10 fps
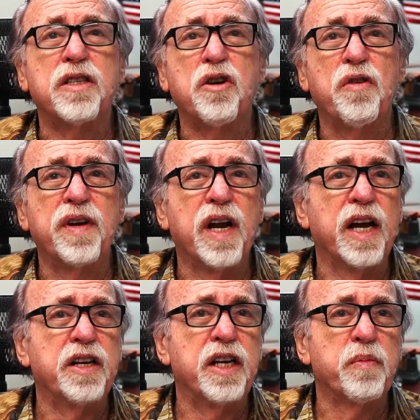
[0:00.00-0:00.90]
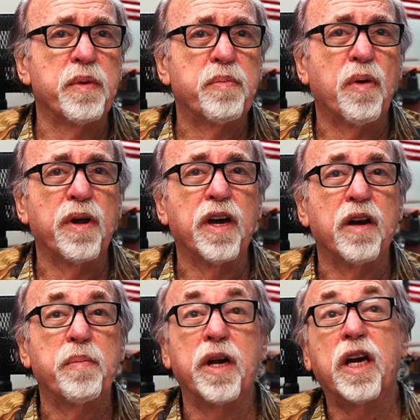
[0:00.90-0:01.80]
COVID-19 report
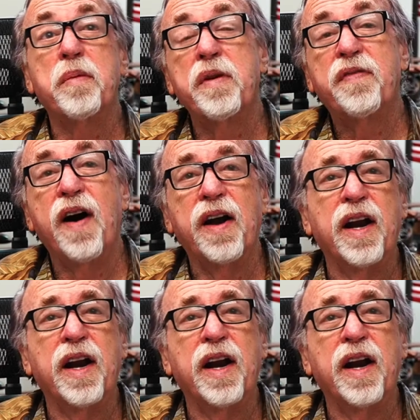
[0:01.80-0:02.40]
yet, but it can be found